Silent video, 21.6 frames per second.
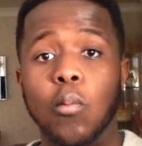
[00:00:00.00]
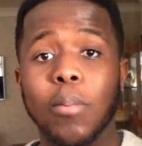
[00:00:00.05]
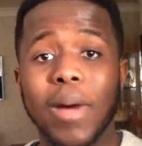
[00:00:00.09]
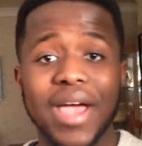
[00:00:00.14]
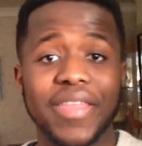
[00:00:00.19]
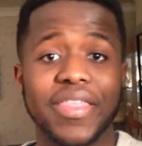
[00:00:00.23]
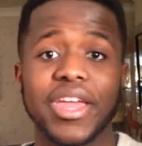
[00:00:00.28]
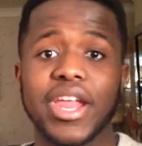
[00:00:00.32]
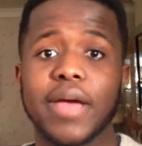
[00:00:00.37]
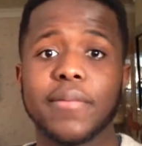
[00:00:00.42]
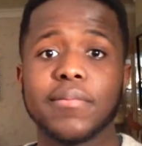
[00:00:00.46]

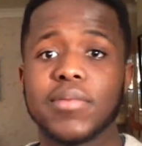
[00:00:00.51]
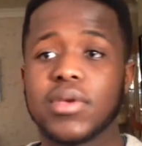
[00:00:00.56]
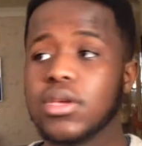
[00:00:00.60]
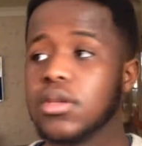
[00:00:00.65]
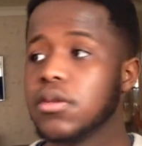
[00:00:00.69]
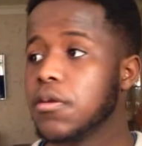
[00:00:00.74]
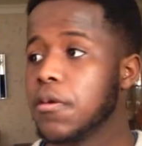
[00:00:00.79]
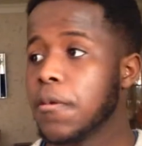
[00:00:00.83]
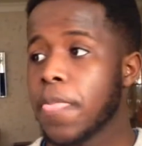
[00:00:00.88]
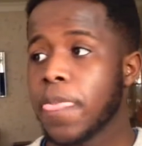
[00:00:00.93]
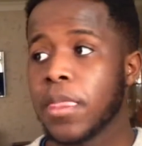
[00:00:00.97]
By that I
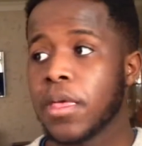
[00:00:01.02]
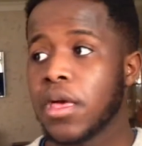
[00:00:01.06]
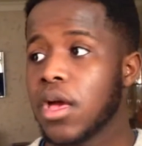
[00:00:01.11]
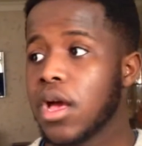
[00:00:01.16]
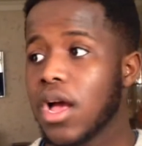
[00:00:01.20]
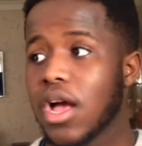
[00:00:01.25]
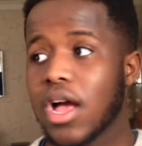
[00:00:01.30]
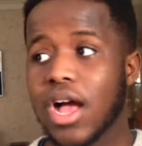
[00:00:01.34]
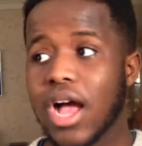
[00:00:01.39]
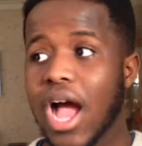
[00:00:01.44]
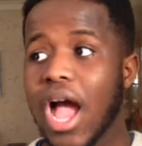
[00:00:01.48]
mean,
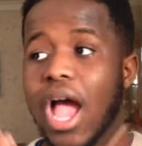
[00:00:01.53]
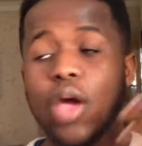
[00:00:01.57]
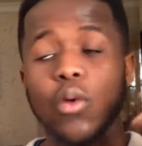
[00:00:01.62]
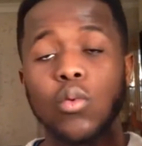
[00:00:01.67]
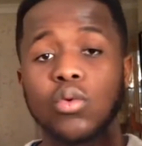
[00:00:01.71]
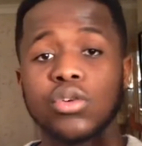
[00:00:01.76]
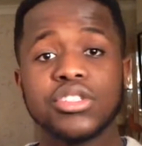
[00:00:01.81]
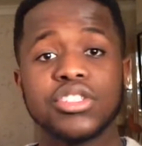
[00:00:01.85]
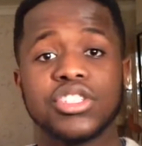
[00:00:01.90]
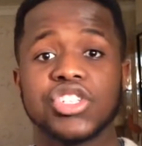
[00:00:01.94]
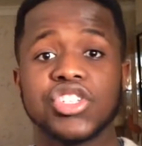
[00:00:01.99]
I
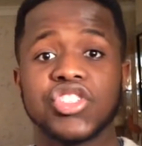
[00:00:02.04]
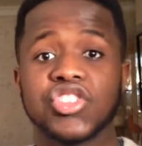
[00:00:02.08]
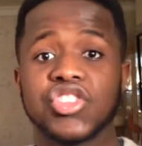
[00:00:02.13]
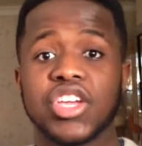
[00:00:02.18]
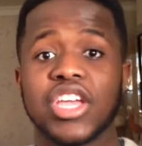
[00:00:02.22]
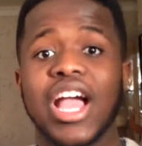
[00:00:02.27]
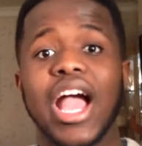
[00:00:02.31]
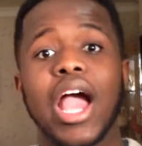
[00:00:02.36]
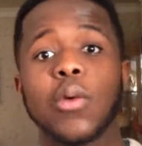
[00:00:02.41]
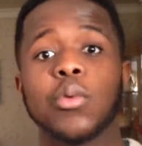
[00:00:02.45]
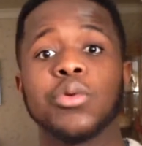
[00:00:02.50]
would just
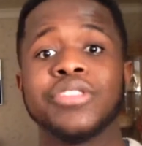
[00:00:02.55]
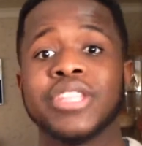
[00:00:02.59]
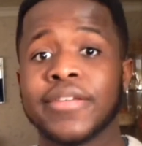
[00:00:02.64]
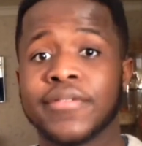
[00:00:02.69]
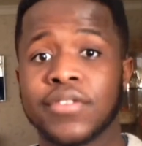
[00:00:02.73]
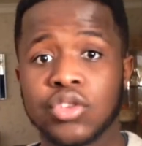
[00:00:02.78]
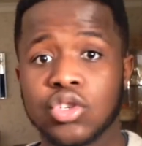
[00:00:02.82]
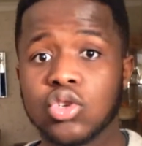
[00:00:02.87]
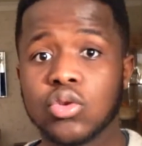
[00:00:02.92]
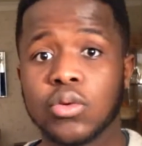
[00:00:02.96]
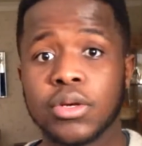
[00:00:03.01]
say I would
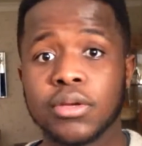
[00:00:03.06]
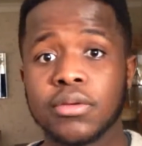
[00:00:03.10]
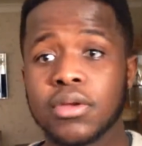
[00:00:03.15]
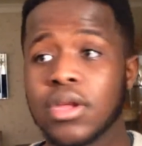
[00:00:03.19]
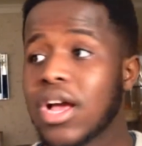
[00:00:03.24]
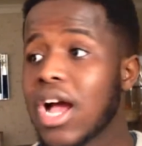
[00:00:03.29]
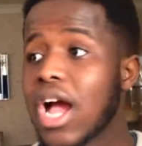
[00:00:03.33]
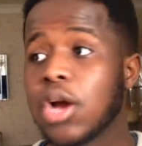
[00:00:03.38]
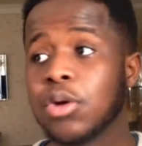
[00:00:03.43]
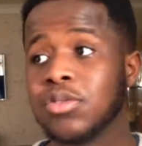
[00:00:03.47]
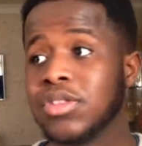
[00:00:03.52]
never do it.
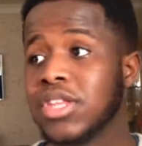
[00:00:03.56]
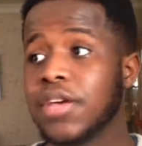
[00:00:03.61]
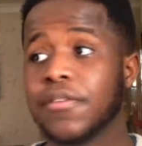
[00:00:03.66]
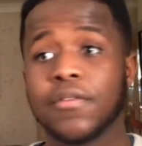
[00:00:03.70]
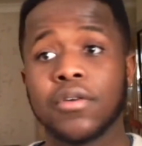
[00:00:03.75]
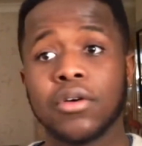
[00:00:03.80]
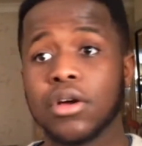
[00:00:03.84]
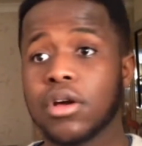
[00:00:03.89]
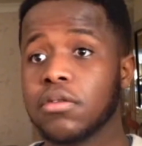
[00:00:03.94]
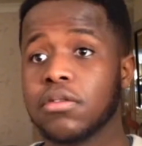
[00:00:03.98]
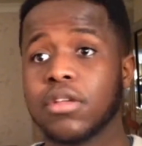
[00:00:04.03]
I would
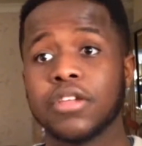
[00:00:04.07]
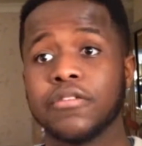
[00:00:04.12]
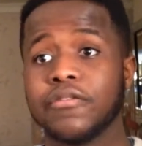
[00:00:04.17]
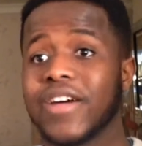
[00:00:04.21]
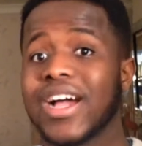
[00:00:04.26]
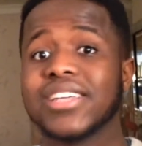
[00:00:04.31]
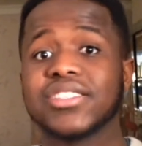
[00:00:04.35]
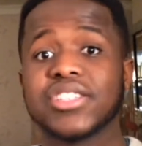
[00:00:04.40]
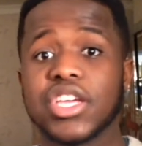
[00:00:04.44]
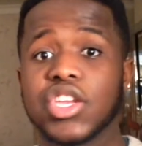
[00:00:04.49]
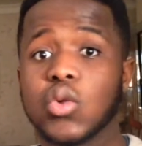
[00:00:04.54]
never
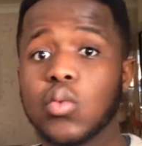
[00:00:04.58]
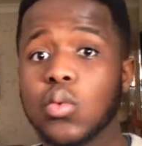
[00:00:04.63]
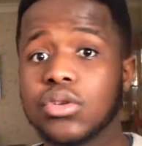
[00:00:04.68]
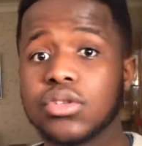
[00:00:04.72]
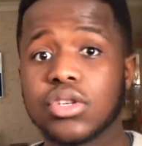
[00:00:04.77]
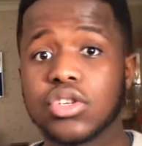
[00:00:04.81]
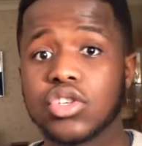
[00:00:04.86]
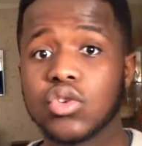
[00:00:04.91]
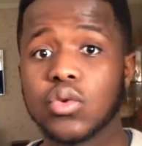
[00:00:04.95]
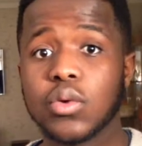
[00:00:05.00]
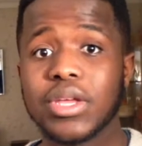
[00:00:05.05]
advise anyone
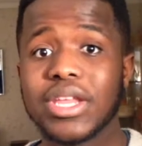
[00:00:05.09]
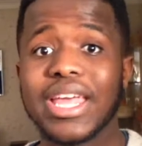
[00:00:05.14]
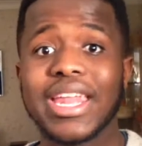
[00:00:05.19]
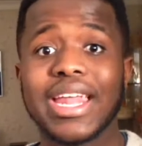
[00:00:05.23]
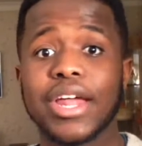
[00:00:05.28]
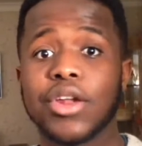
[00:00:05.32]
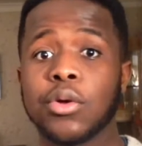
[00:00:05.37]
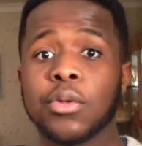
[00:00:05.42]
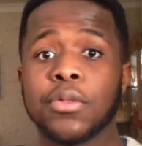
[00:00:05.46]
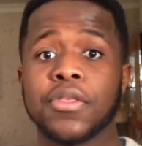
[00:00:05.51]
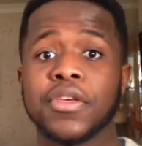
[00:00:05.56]
to do it, and
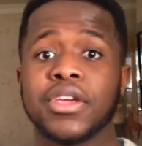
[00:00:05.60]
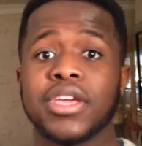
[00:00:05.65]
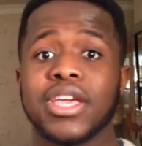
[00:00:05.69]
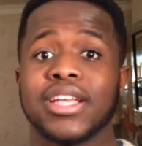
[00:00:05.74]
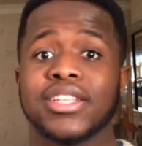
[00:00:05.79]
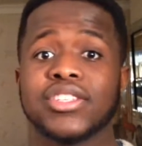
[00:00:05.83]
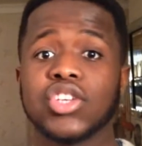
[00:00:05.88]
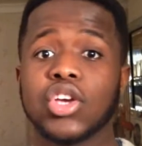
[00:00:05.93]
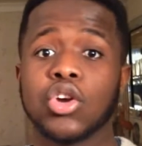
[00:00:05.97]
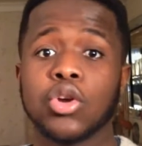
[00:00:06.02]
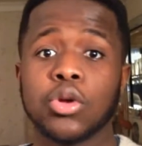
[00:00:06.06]
I don't think
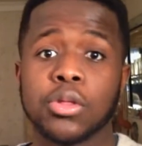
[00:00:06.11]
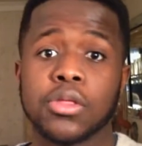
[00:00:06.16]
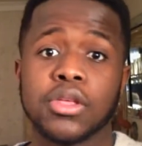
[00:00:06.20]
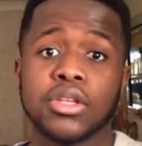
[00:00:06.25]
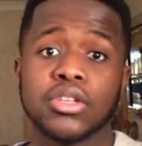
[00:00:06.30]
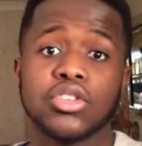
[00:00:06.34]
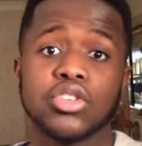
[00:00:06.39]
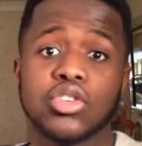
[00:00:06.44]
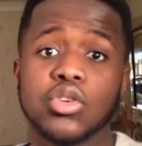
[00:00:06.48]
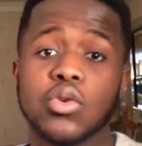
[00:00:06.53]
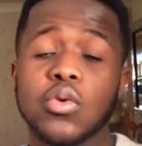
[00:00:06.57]
it's a good
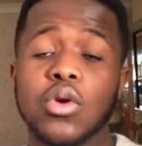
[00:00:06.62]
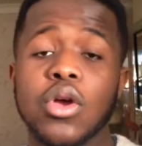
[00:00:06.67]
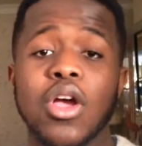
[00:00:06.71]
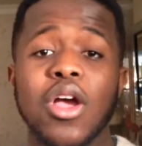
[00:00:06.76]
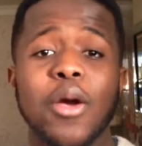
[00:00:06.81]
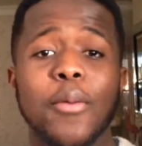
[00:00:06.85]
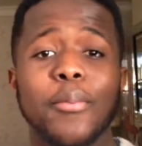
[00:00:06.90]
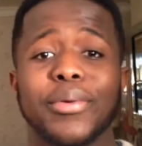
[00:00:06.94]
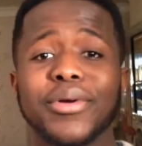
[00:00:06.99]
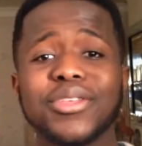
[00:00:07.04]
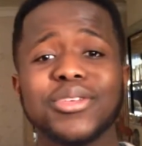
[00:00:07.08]
thing to do.
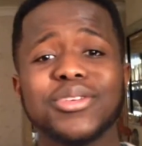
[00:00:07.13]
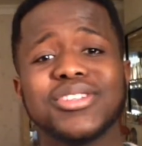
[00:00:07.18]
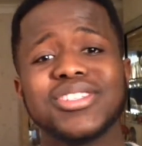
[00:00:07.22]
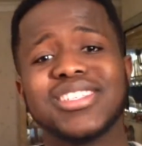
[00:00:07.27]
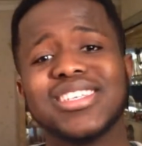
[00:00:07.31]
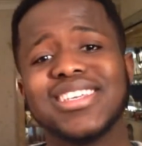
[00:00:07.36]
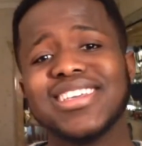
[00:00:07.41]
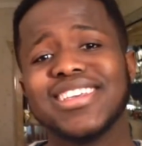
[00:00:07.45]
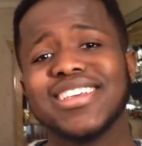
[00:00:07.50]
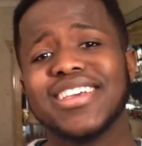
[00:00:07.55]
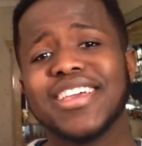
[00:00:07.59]
But you
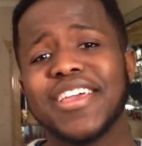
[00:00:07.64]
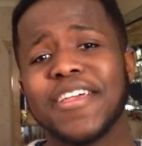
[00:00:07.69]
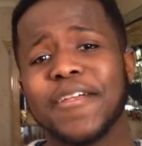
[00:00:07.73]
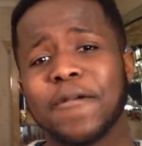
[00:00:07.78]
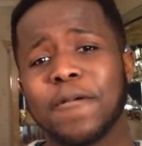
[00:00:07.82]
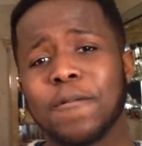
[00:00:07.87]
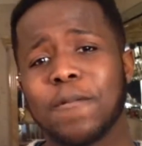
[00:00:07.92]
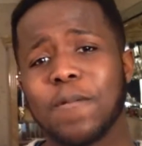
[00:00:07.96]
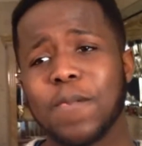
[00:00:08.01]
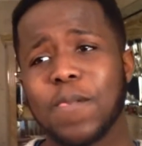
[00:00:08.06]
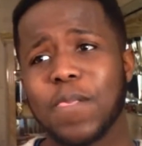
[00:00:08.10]
see,
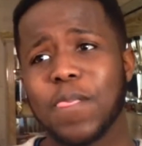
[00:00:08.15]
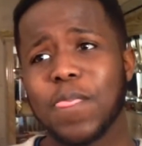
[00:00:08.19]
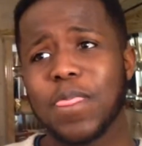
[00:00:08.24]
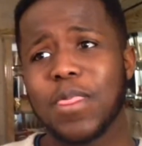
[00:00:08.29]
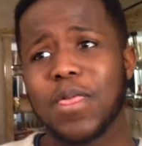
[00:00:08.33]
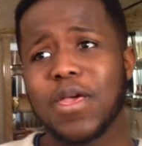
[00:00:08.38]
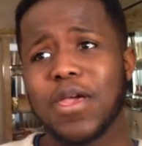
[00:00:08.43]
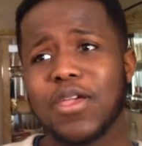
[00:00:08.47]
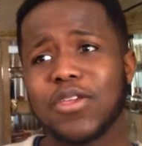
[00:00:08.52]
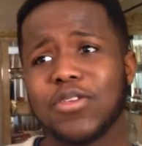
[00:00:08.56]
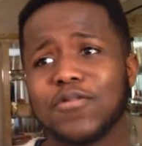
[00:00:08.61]

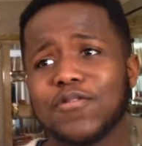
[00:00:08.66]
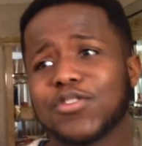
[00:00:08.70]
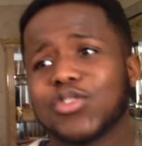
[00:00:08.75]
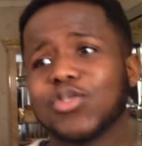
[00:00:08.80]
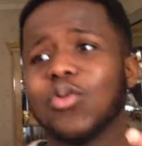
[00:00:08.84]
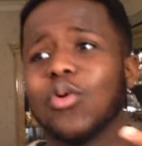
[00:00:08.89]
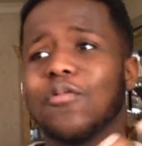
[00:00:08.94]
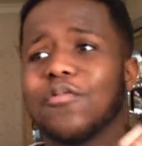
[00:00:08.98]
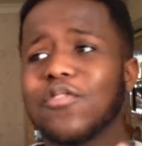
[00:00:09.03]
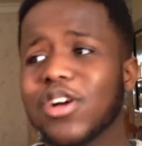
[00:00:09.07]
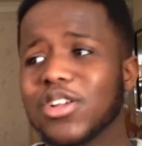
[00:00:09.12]
you've
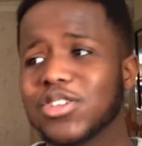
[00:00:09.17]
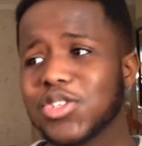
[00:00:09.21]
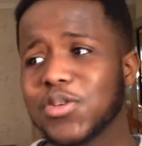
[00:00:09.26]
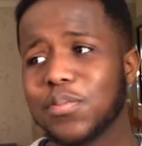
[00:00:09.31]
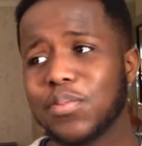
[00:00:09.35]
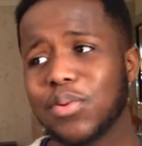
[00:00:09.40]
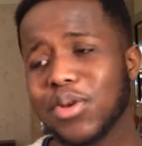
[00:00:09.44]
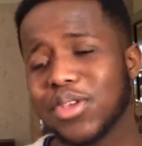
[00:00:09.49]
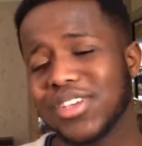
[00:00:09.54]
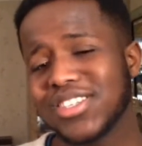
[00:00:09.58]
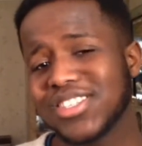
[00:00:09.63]
sort of got to
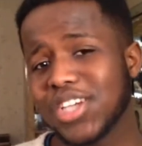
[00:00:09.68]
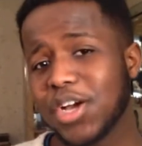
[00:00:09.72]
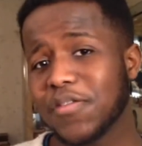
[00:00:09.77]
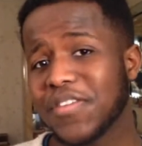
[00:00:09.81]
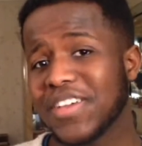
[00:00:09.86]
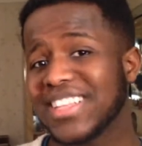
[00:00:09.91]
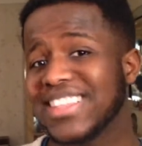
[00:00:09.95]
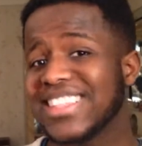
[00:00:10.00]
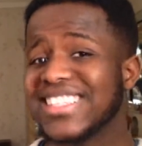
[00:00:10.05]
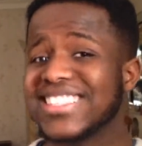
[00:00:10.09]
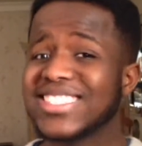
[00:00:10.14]
put
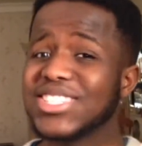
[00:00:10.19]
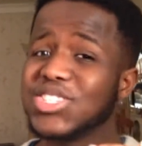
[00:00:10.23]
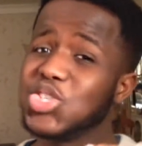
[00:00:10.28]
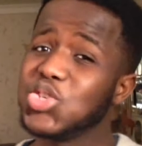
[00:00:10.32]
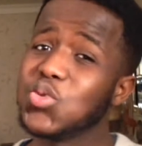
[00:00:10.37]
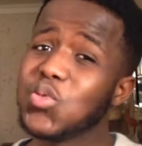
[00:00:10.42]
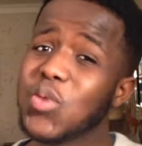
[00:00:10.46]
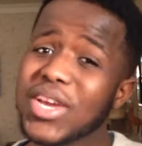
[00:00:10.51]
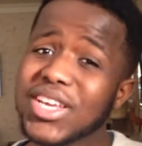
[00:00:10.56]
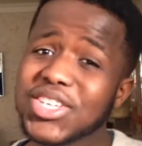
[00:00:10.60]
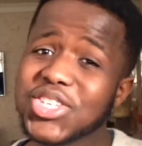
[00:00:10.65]
yourself in the
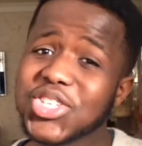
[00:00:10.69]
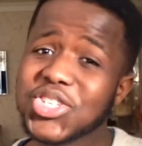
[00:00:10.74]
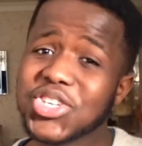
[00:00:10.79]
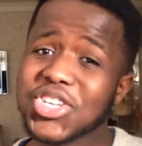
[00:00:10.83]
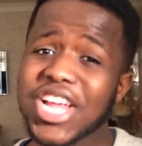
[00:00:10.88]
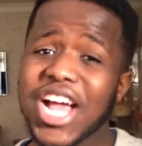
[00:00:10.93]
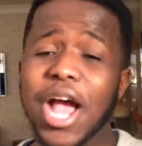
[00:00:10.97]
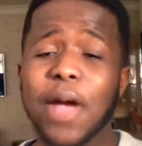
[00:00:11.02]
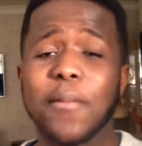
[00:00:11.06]
situation.